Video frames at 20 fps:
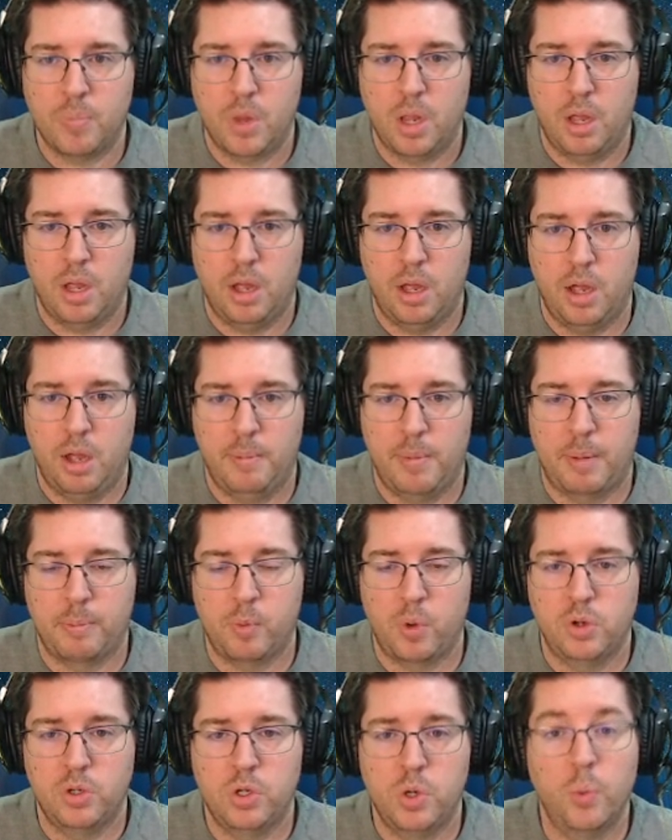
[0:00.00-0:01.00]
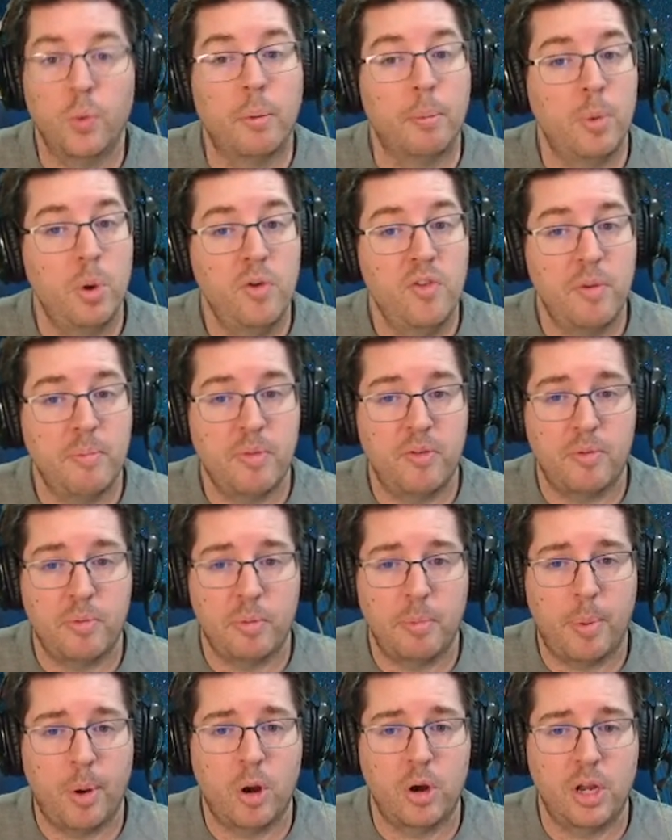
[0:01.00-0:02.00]
I'm going to remove him from
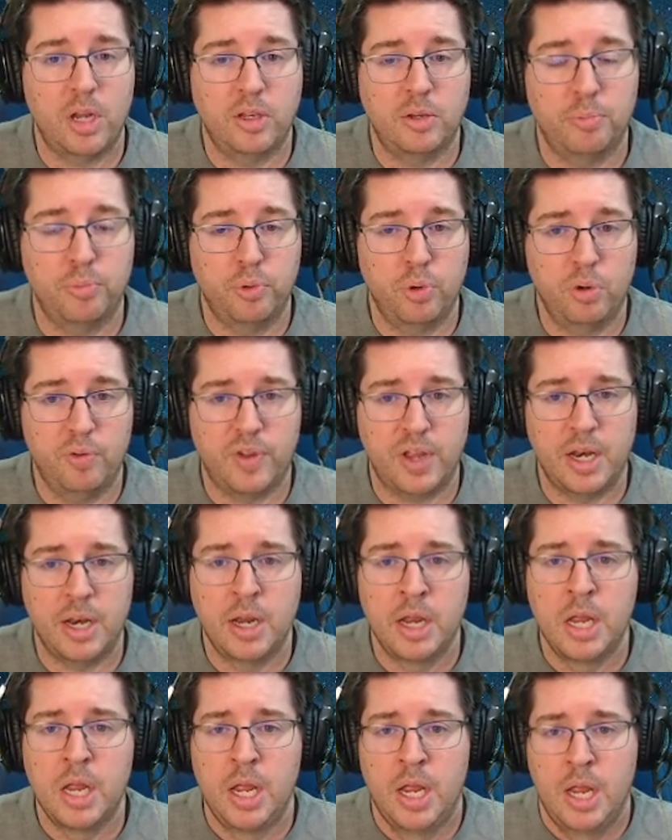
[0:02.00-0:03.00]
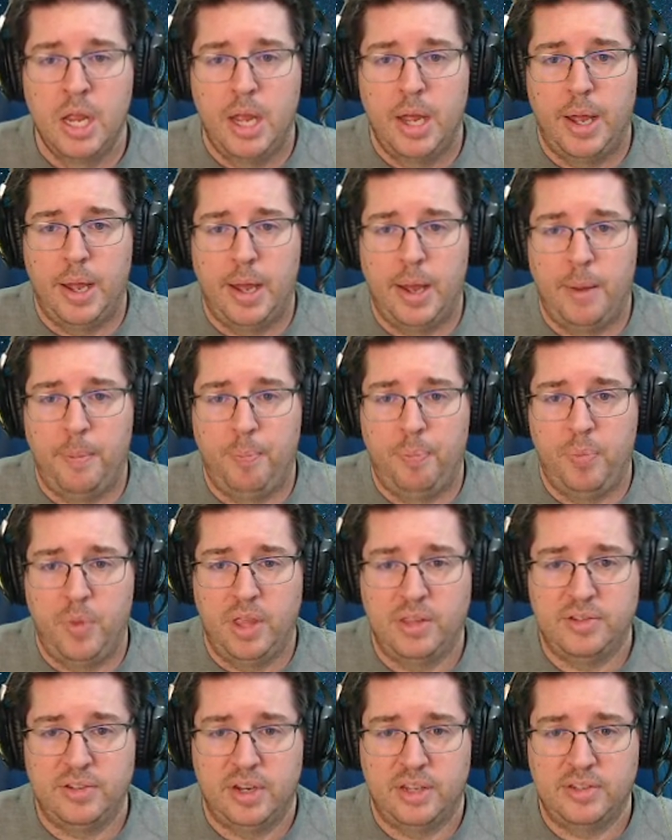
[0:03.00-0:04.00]
the party to prove it.
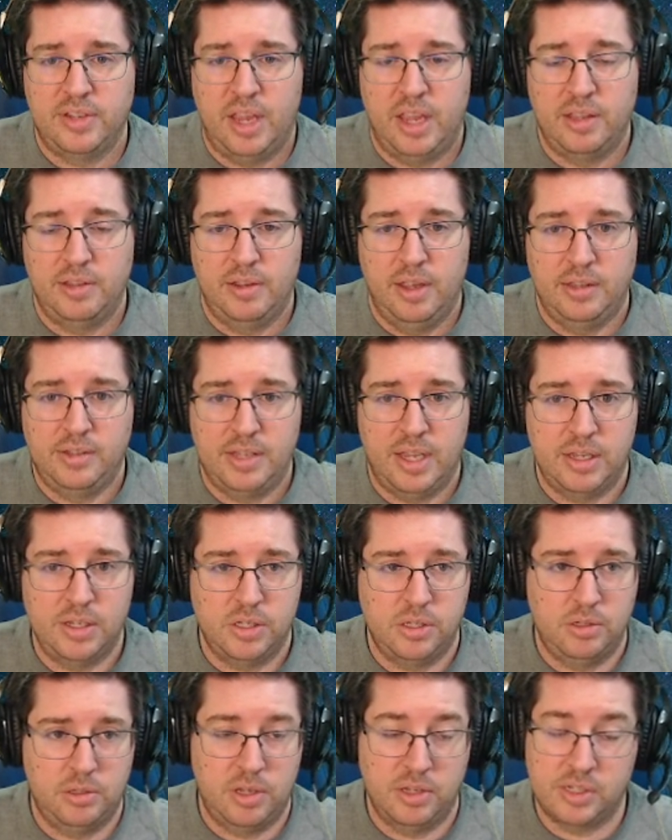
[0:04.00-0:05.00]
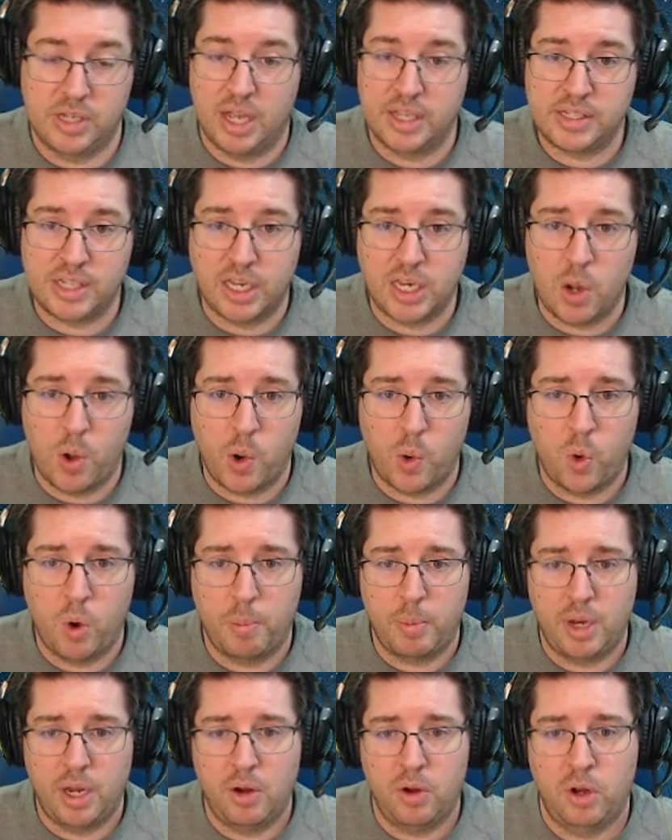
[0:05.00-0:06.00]
It's going to say, it says, does not say no
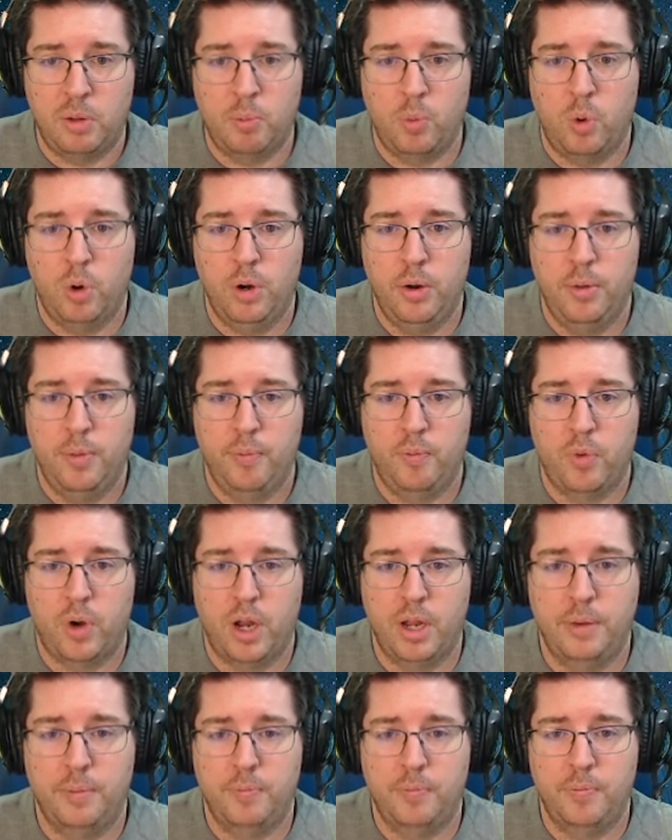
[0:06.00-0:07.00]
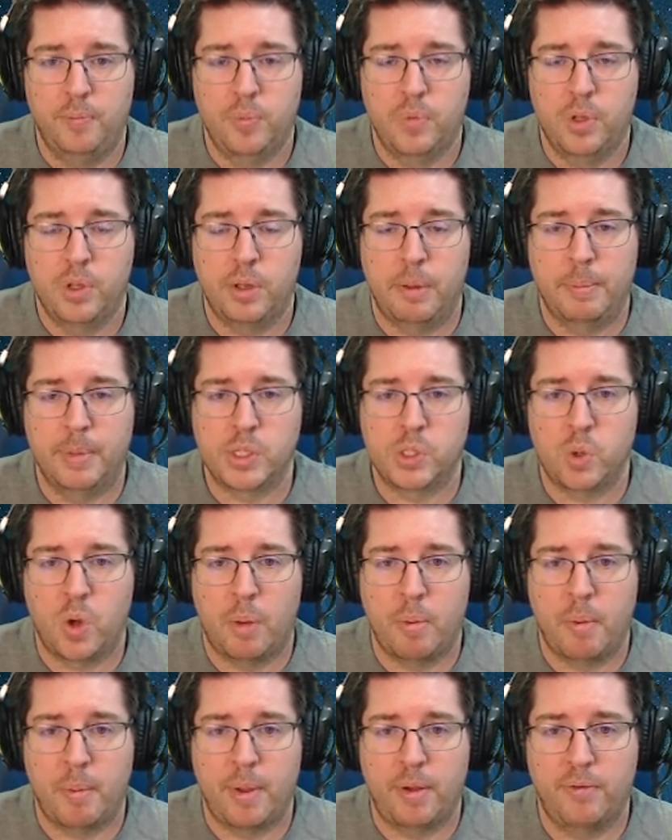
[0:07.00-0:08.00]
equipment here anymore, right? I'm going to
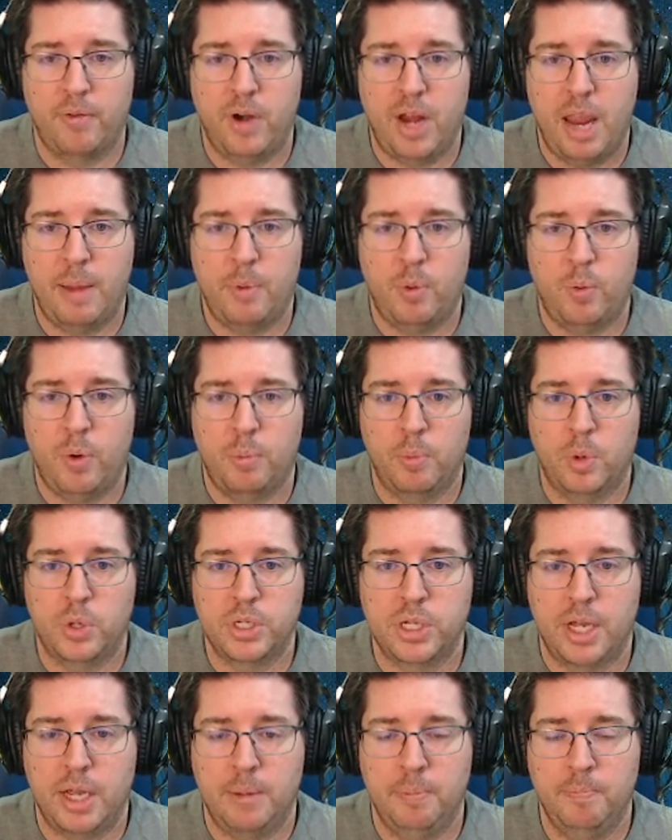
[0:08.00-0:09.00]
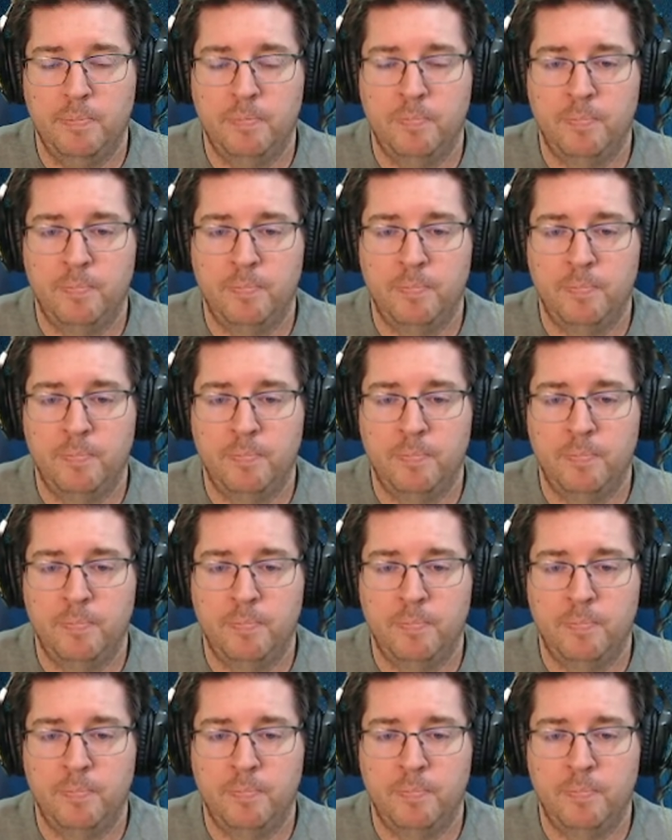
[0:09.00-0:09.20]
swap him out for Abel one more time.